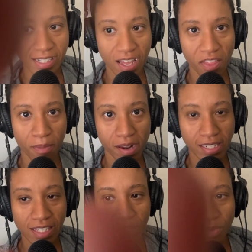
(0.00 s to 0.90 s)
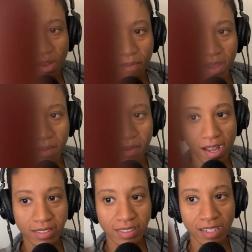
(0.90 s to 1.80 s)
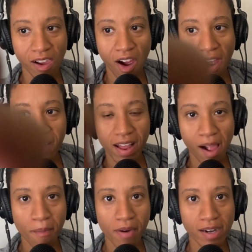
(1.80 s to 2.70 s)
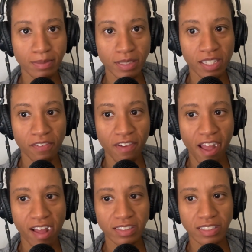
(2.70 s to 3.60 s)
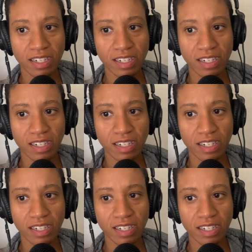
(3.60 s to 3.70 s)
another. But neither one make me like I'm right up in your face.